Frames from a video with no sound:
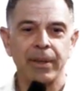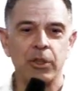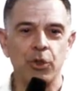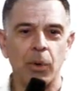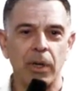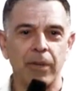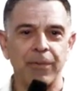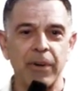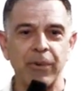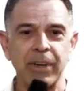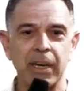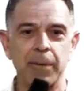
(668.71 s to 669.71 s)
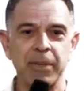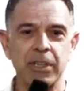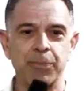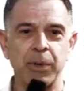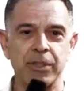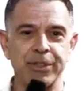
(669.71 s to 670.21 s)
Joel, if I forget I'm in
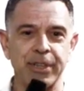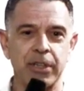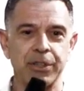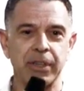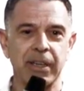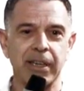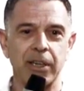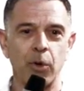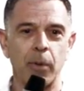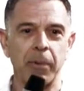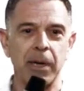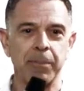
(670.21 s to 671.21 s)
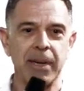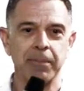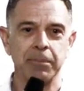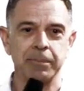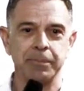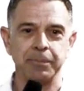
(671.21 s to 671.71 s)
this presentation again, can you remind me?
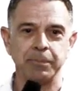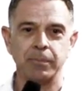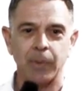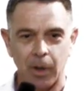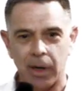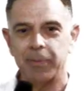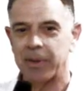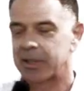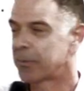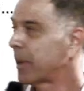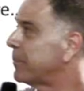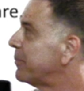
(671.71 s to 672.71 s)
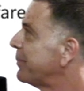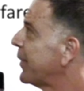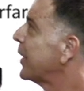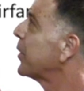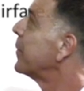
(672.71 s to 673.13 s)
I got you. All right, thank